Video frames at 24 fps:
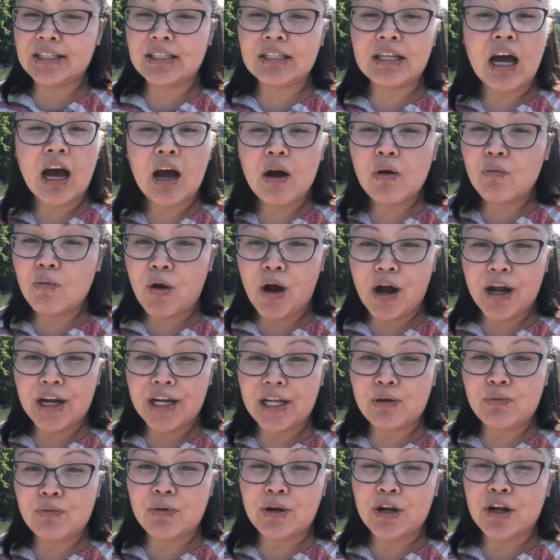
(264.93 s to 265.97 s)
not
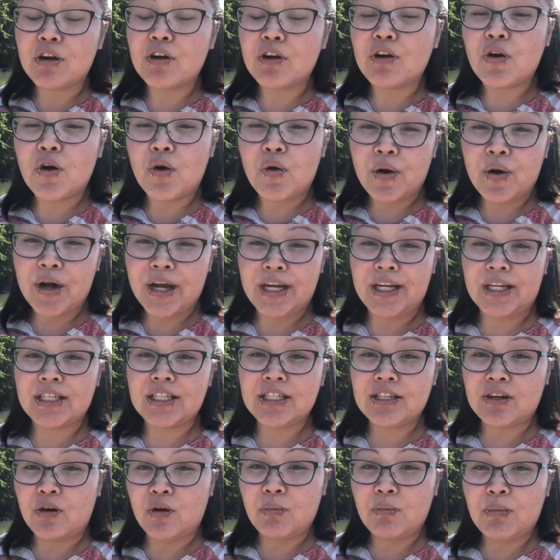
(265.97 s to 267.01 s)
wanting, we are going
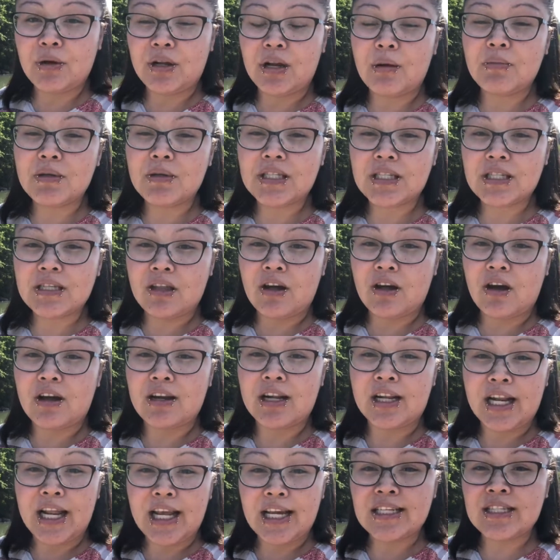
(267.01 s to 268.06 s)
to open up a
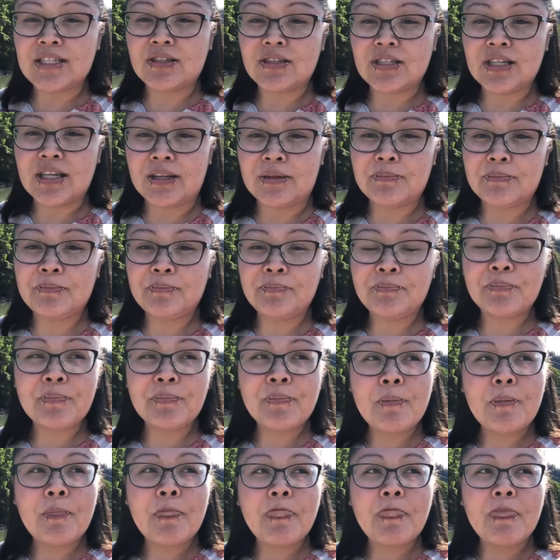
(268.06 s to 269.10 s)
salon in Hazelton
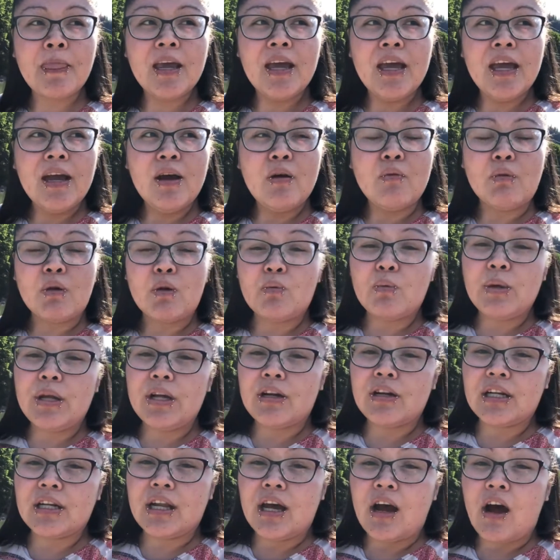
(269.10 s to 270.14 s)
where we
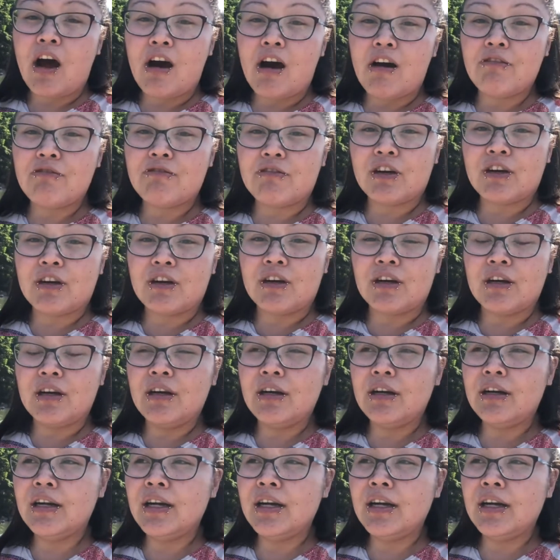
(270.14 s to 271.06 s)
are going to offer